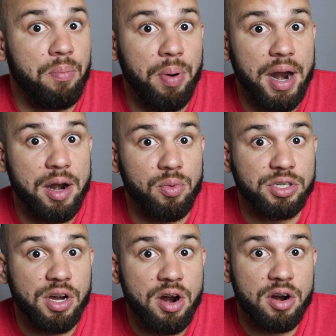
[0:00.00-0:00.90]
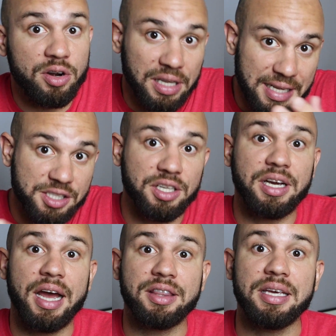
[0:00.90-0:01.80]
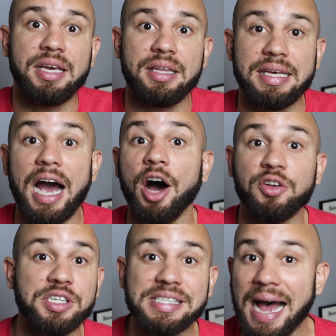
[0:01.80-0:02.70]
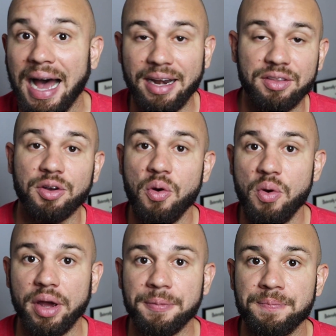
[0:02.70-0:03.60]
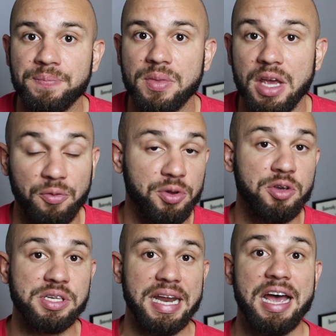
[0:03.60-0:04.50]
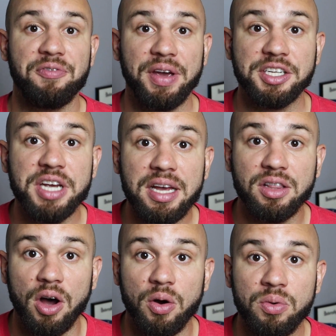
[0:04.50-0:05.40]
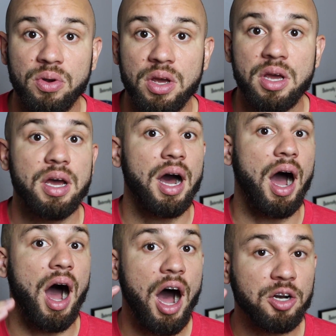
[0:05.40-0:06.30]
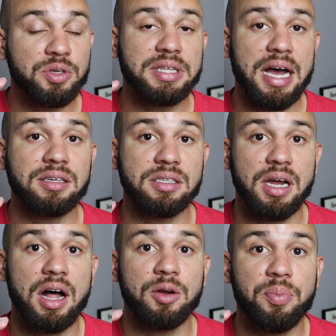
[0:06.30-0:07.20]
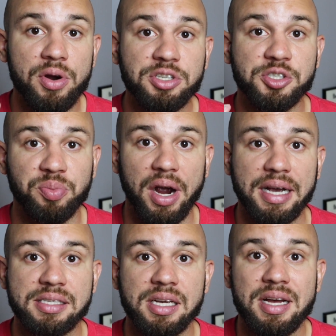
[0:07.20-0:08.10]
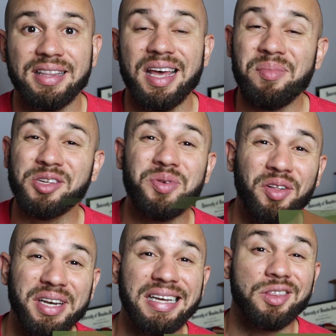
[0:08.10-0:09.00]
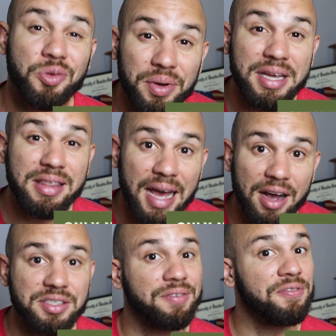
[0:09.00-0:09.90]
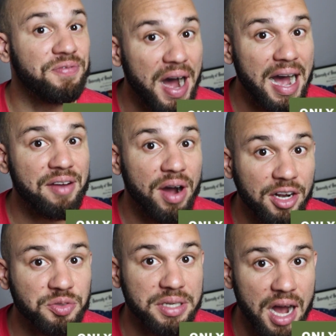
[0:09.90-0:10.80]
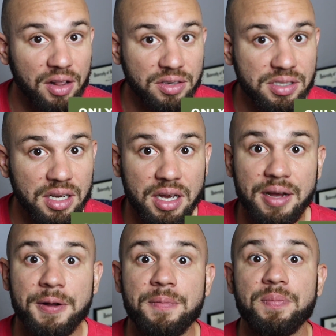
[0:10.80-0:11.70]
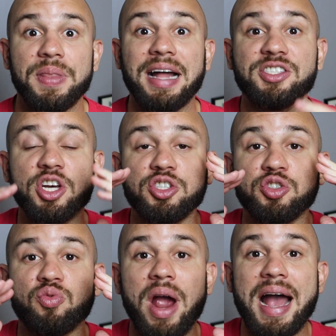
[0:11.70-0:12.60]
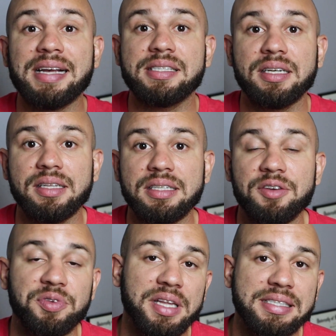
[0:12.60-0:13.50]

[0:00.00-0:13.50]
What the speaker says: But in return, let's look at the other side of the coin. If we use an FHA loan, $100,000 purchase price, that means we only need $3,500. That's drastically different.